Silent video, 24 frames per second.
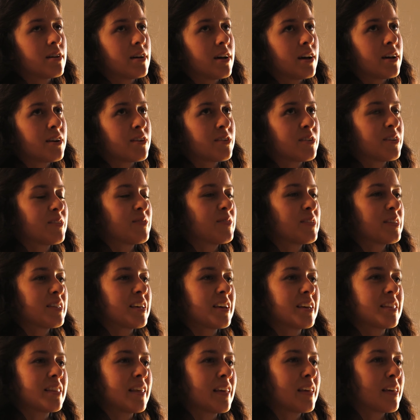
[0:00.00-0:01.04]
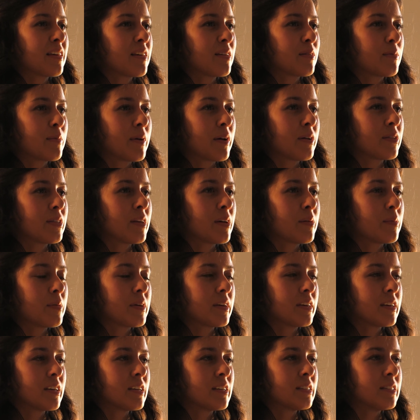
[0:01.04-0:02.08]
I don't even like thinking about that
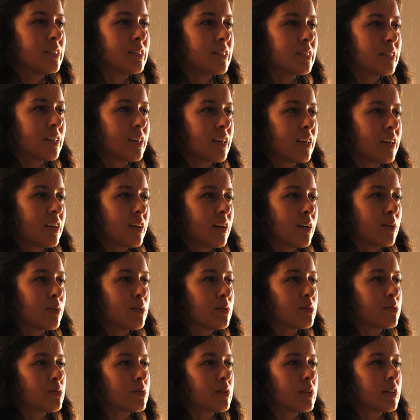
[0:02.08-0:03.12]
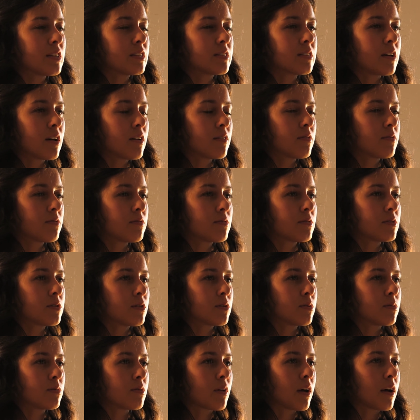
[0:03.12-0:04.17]
because it was really tough
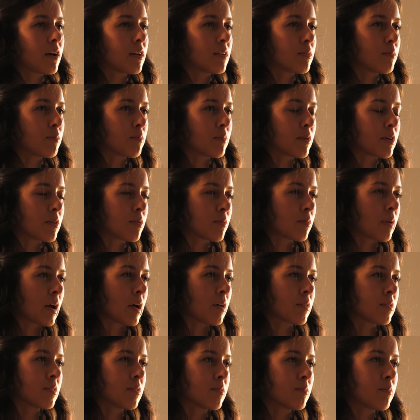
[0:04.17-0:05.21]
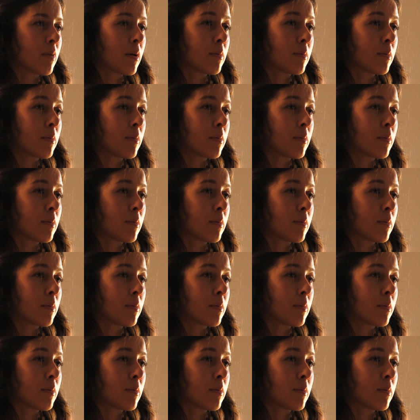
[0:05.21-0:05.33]
to not be around